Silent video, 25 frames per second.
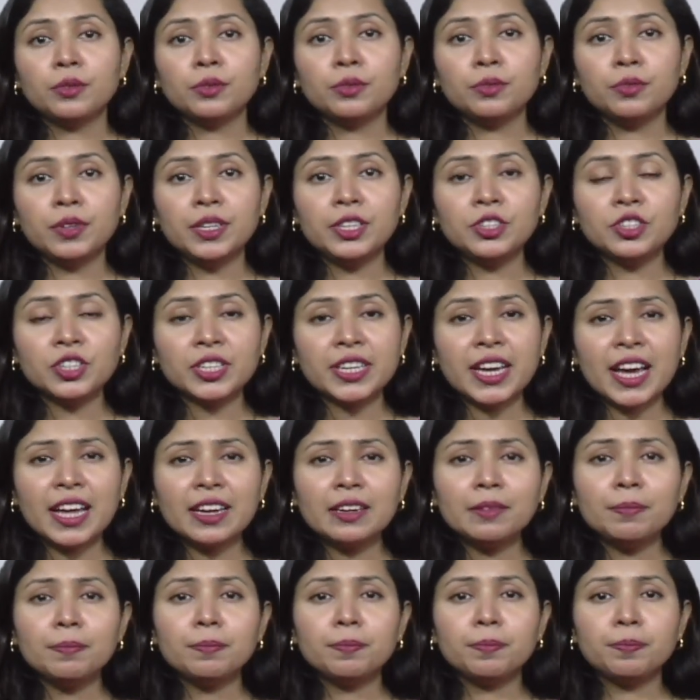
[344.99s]
which
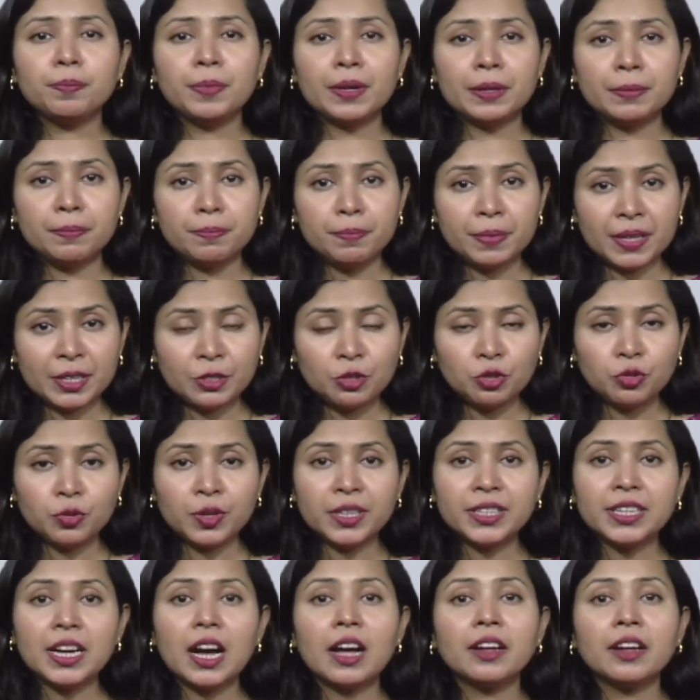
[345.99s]
can perpetuate